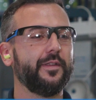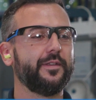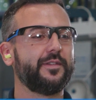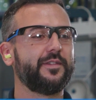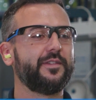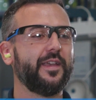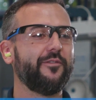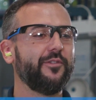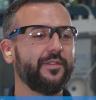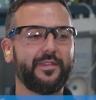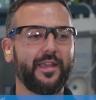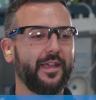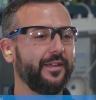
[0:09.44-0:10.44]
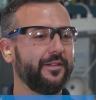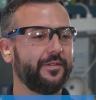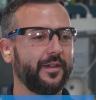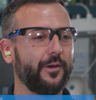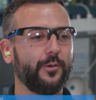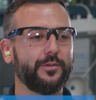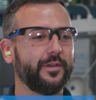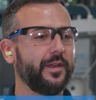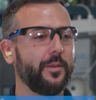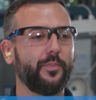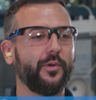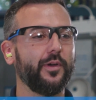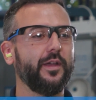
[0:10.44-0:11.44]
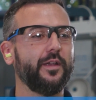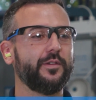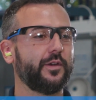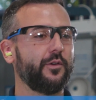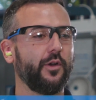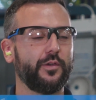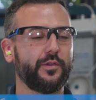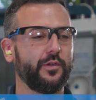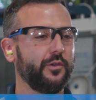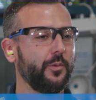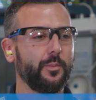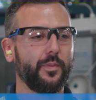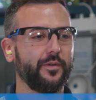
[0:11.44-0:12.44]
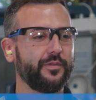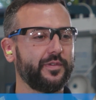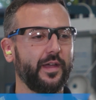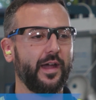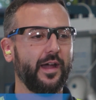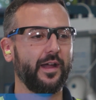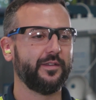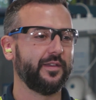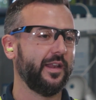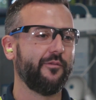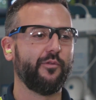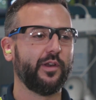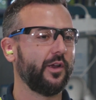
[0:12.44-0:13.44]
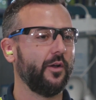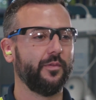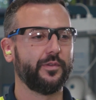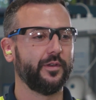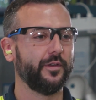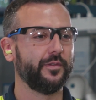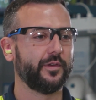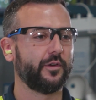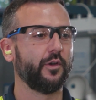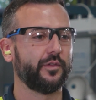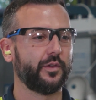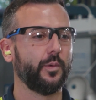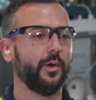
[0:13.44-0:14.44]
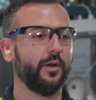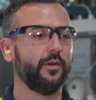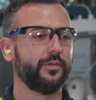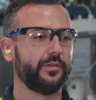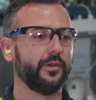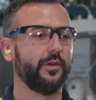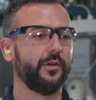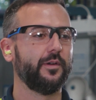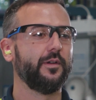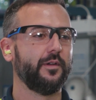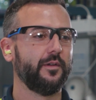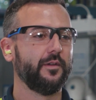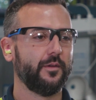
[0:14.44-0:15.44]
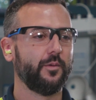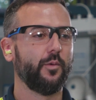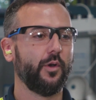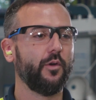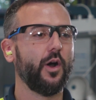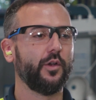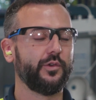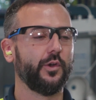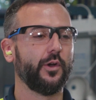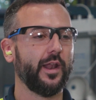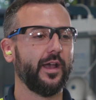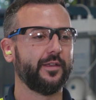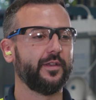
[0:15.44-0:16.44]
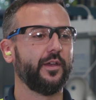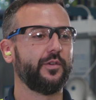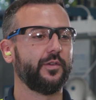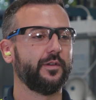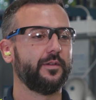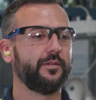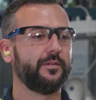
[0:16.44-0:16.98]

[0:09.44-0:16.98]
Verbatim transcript: It's 78,000 employees across a number of sites in every continent across the world, so we're a large organisation.